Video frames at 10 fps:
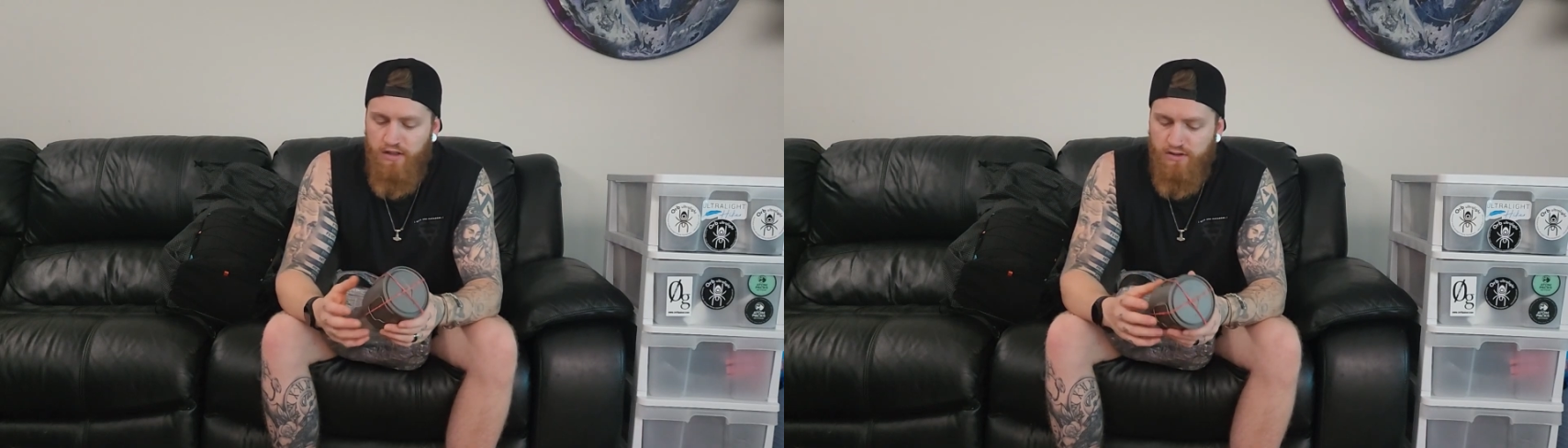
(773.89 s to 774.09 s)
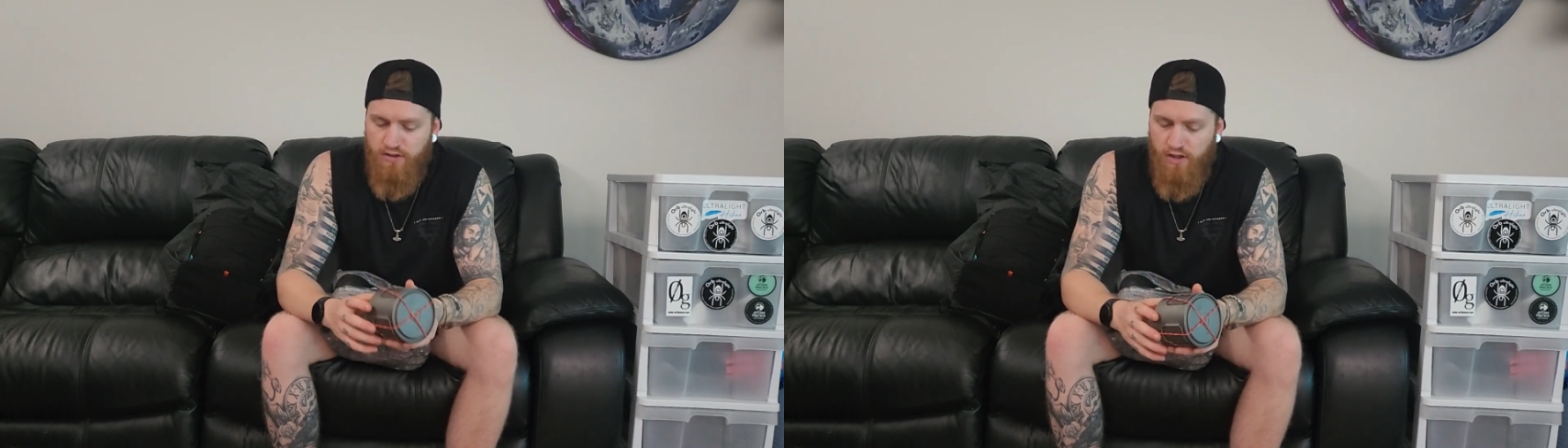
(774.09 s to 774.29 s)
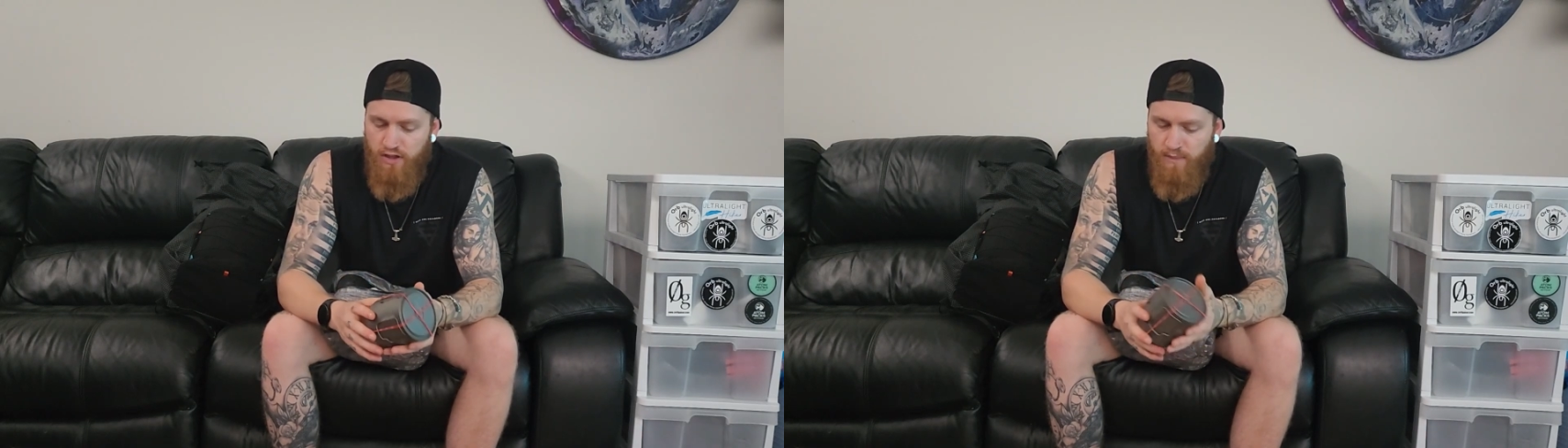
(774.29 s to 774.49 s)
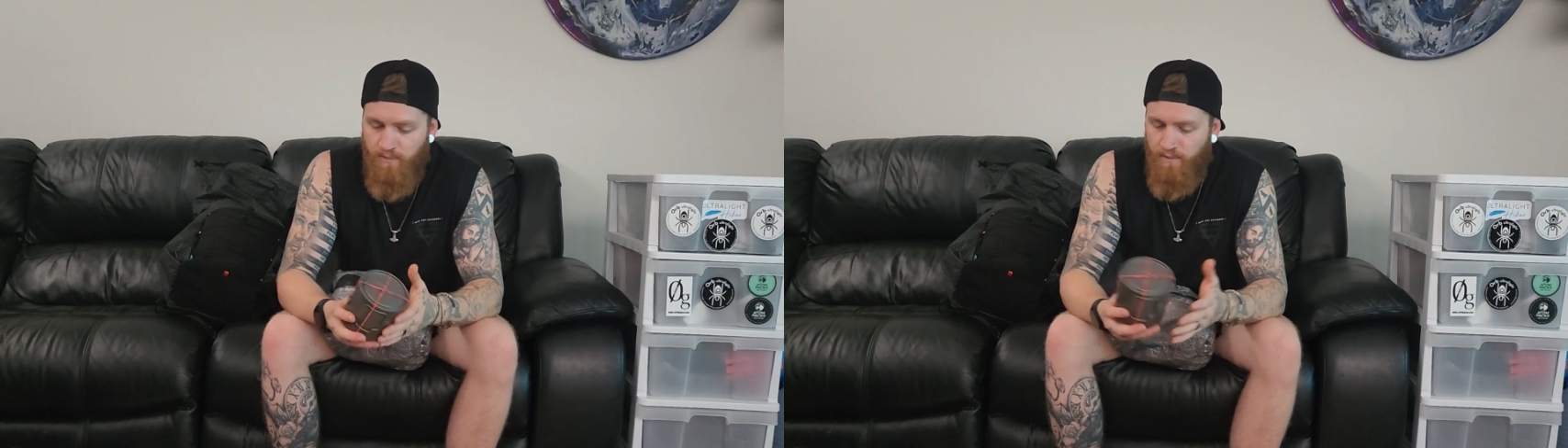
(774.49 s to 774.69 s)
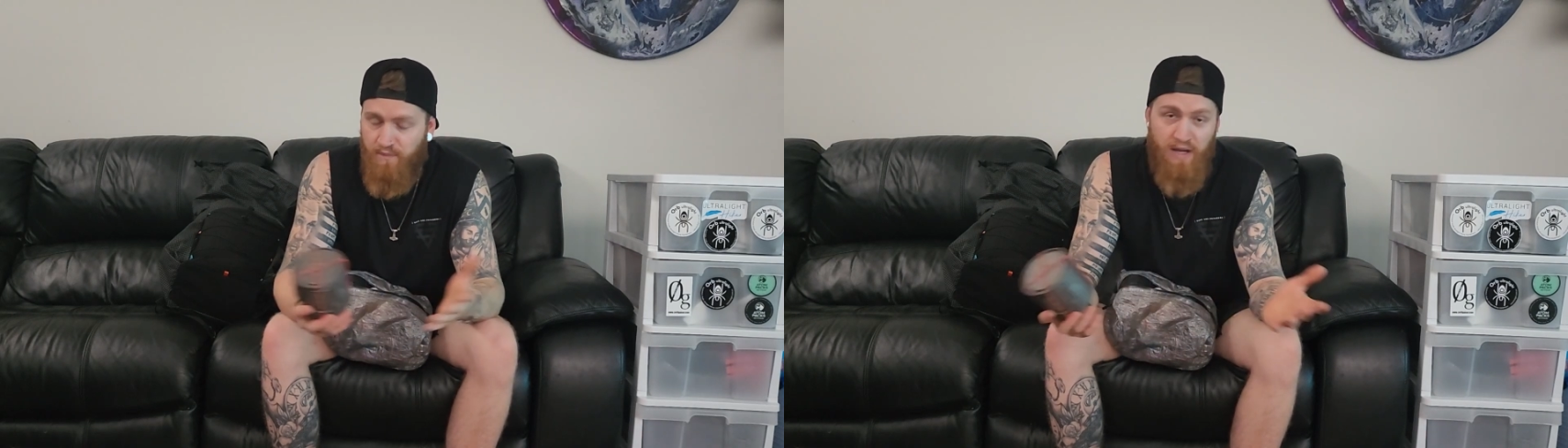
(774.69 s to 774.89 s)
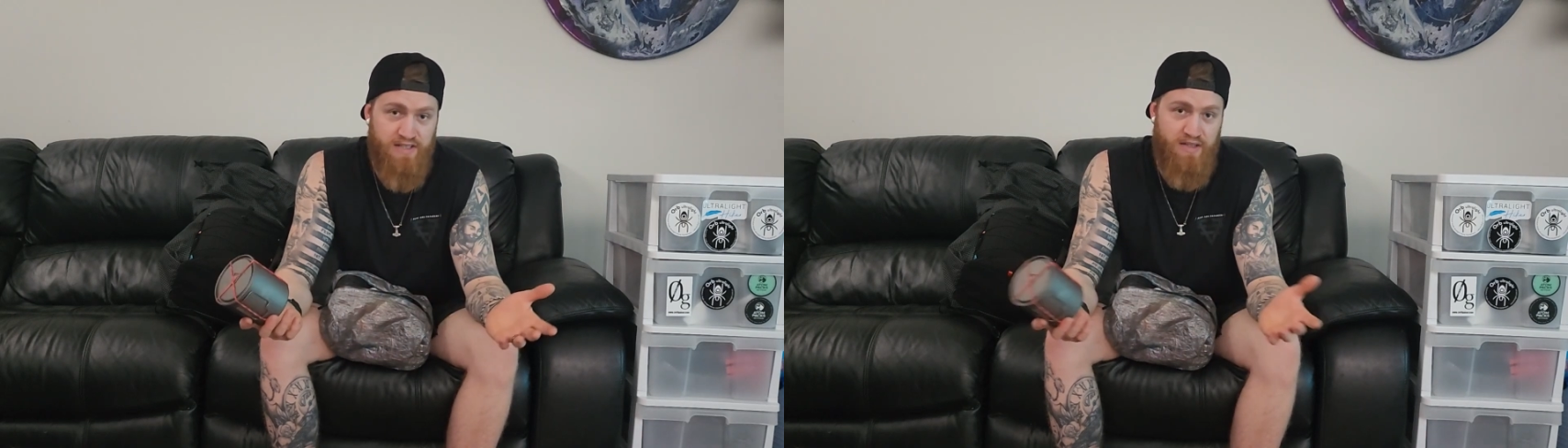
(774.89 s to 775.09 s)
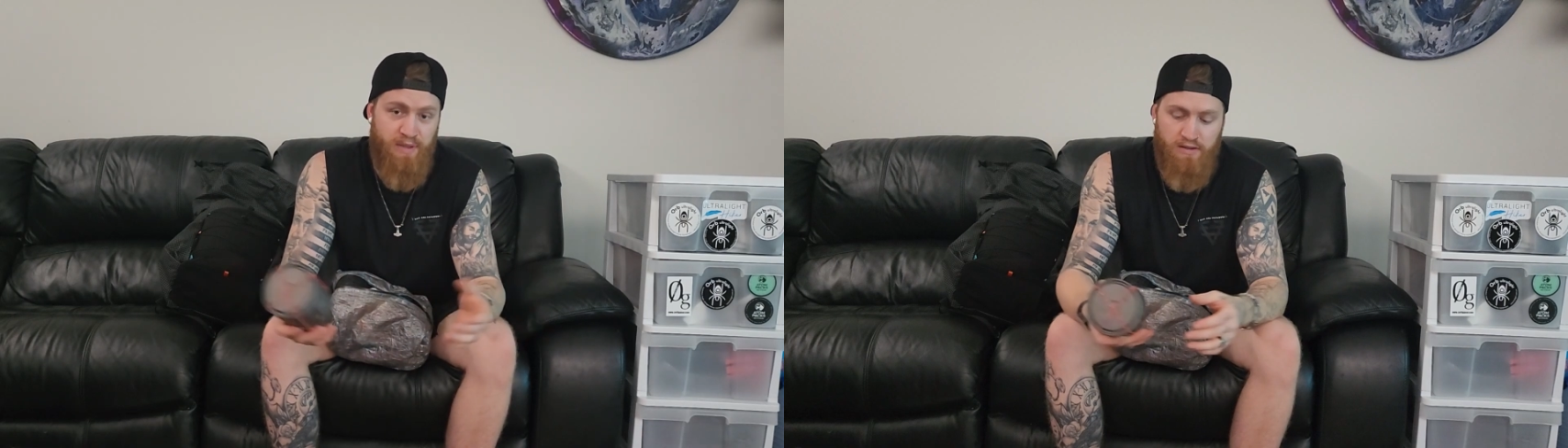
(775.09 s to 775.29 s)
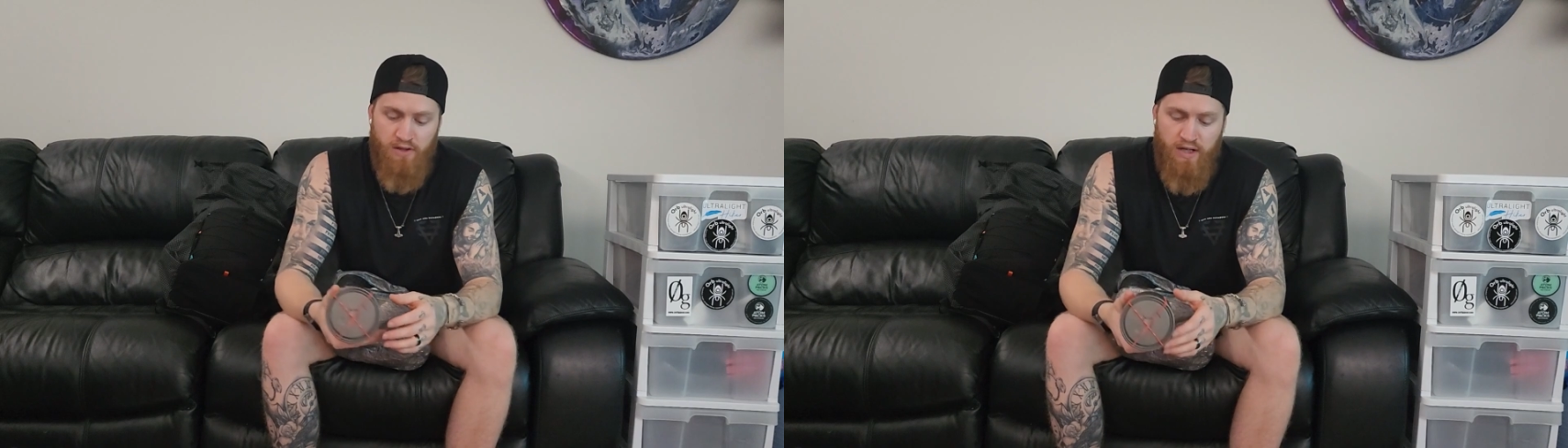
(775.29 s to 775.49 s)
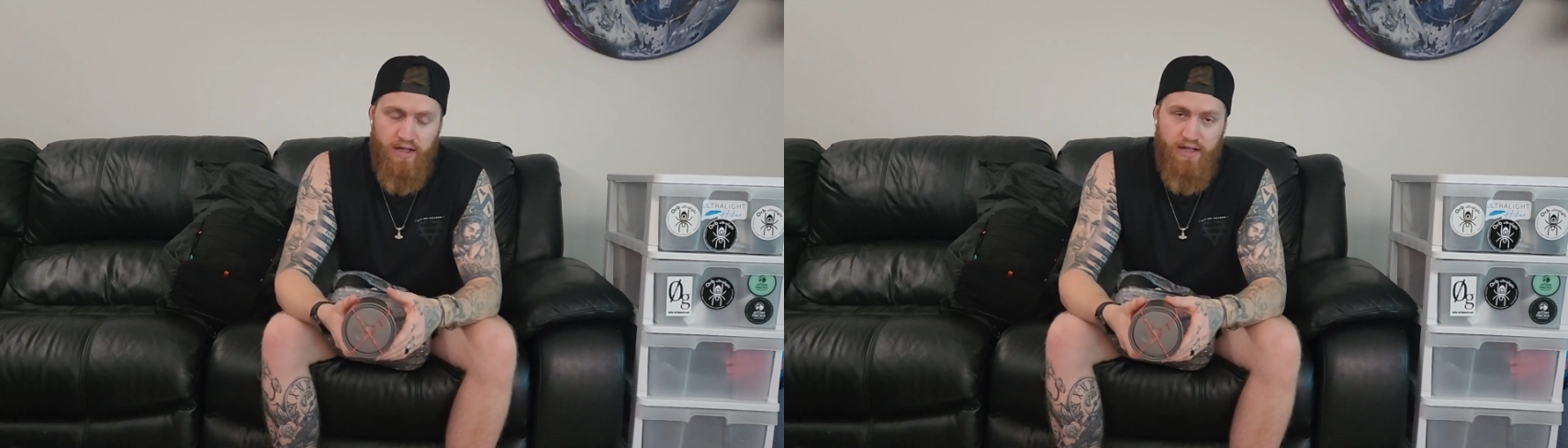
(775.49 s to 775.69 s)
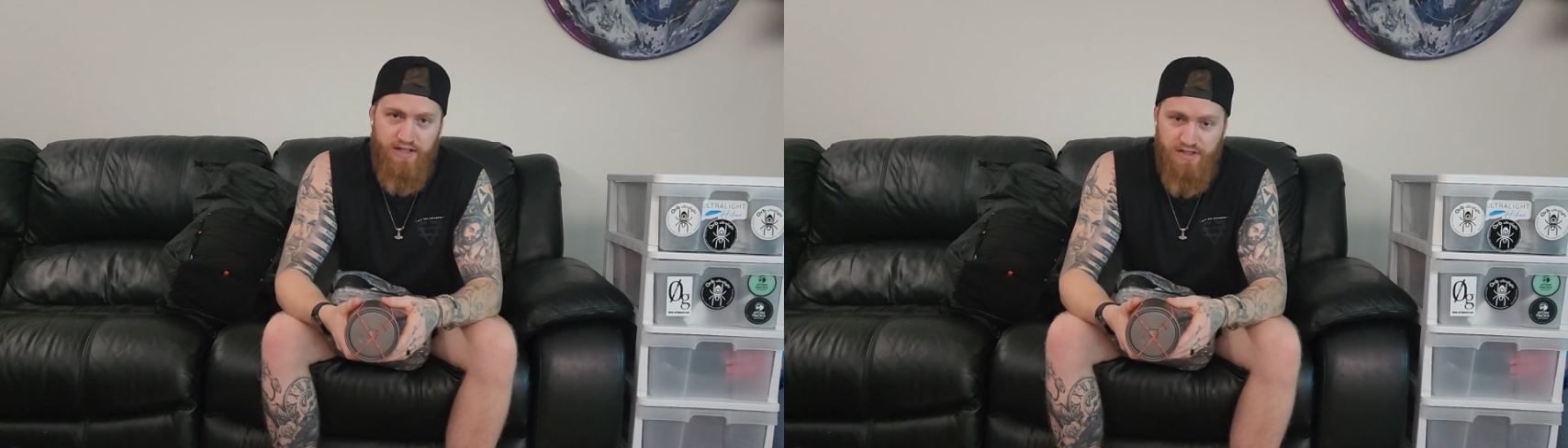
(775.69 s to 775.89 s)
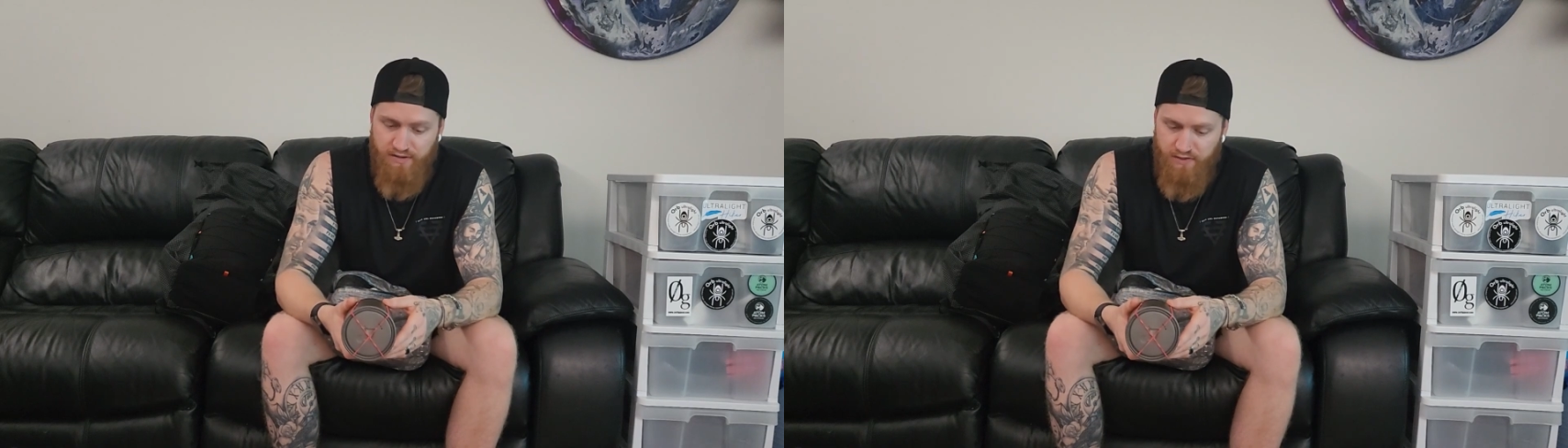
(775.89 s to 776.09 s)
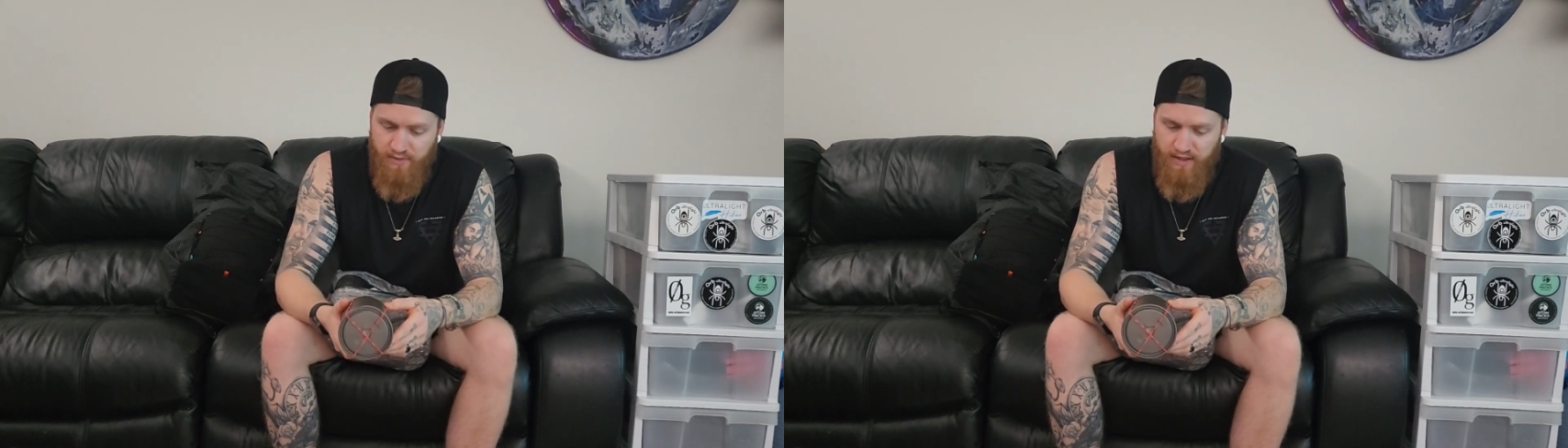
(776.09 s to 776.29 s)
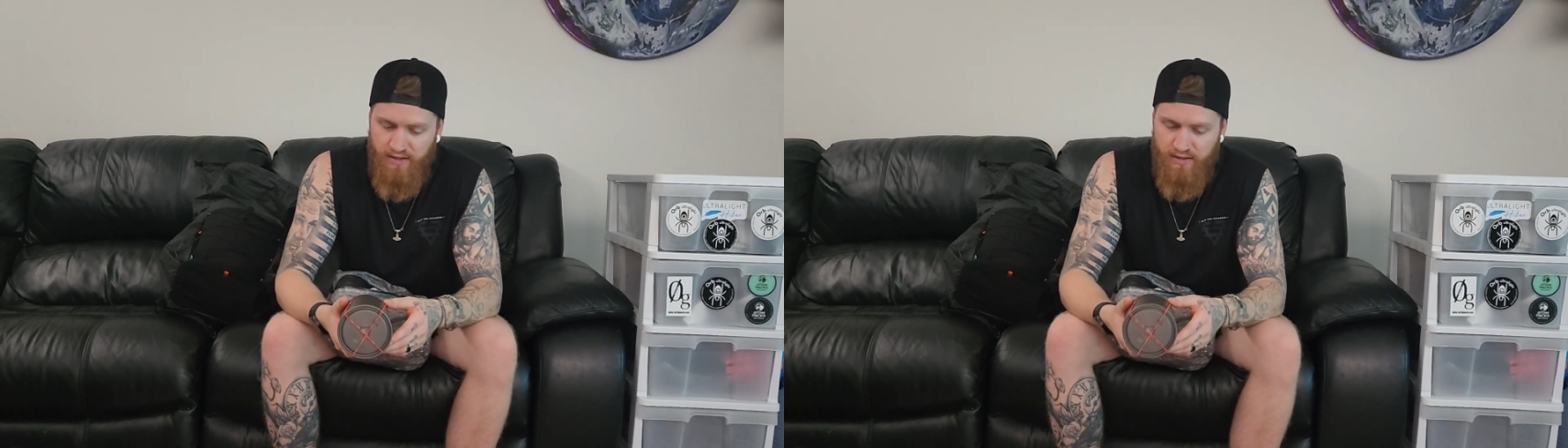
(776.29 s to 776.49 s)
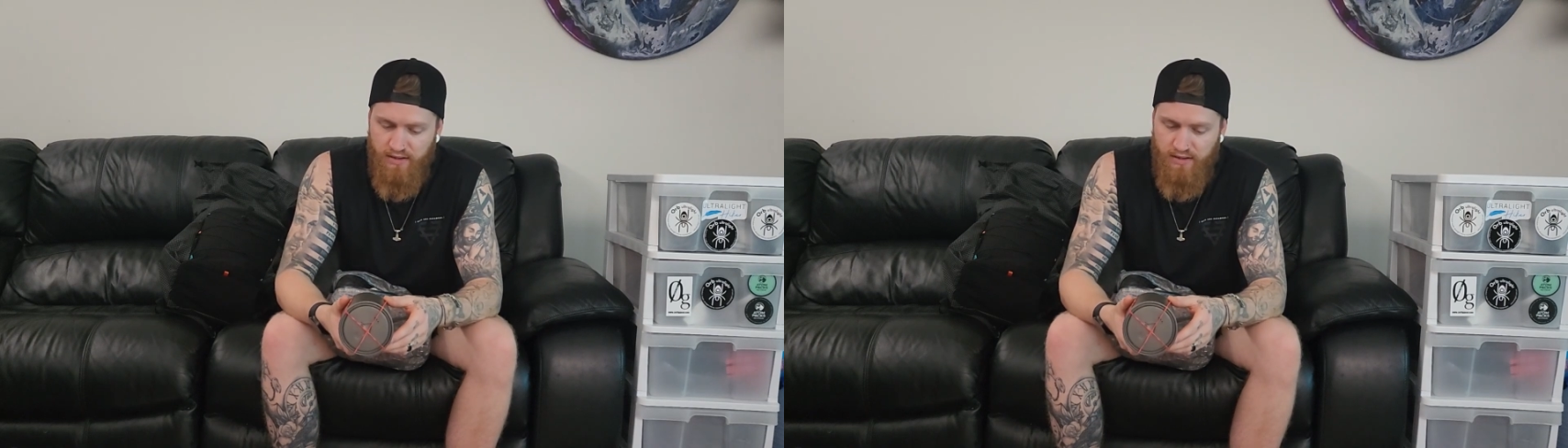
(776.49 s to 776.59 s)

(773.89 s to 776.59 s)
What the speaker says: So it makes it a bit lighter and easier for me.